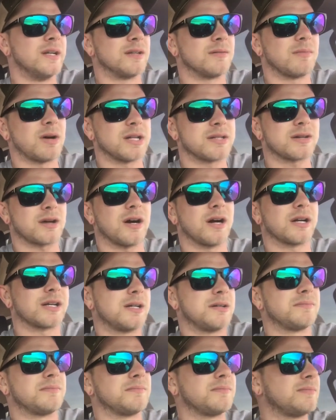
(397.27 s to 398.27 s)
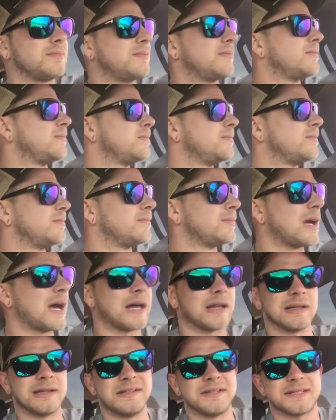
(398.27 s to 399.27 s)
my target
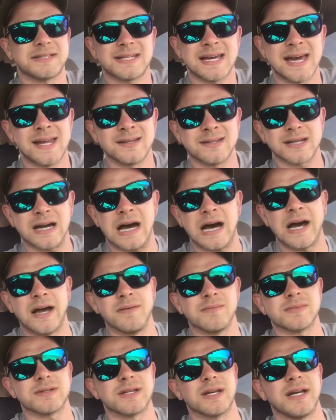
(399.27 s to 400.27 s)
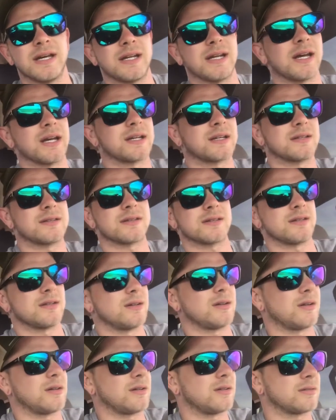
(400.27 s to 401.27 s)
at least 10 times, and I could
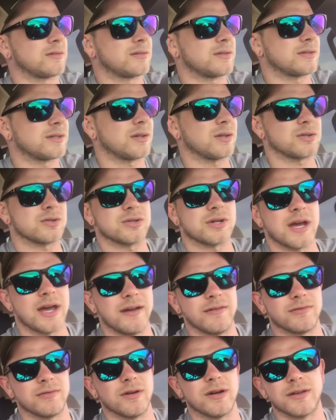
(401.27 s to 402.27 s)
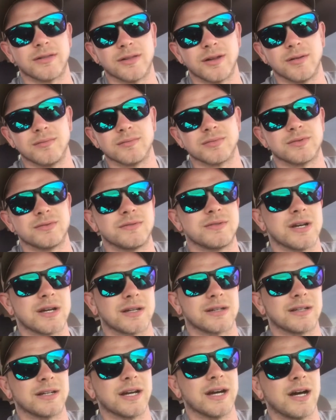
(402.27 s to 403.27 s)
still shave with them.
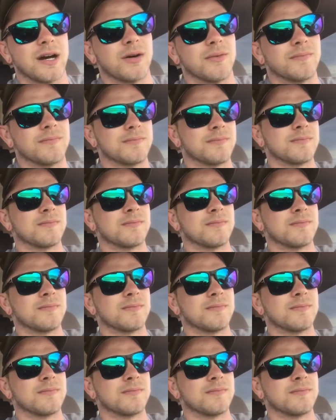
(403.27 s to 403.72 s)
Check it out.